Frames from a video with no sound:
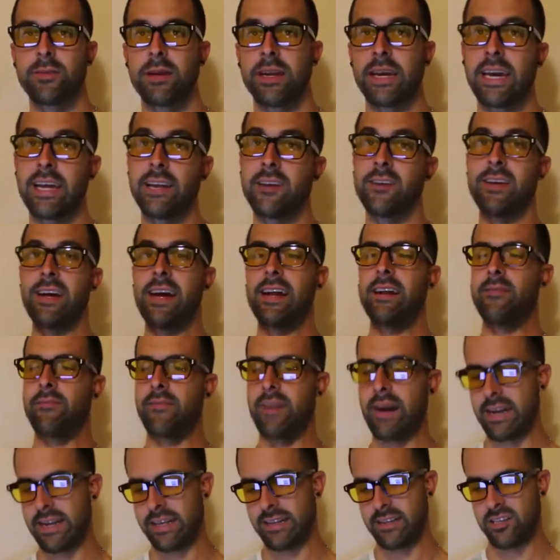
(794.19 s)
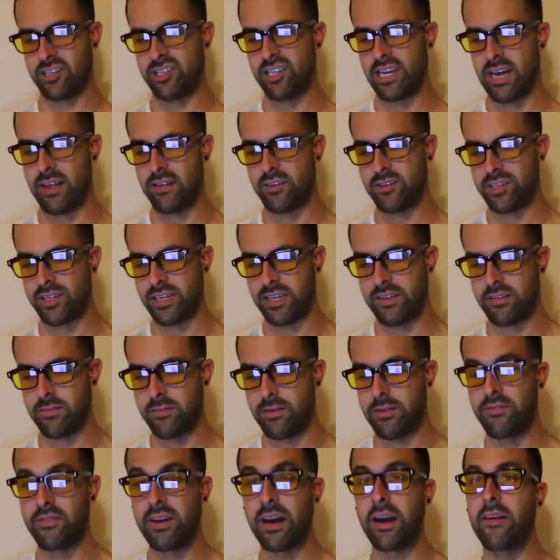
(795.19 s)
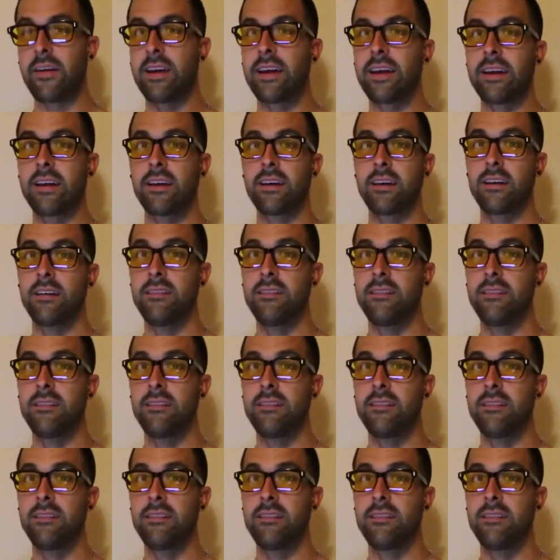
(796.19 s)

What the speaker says: but again, you're not inviting the challenge, and you have to be very,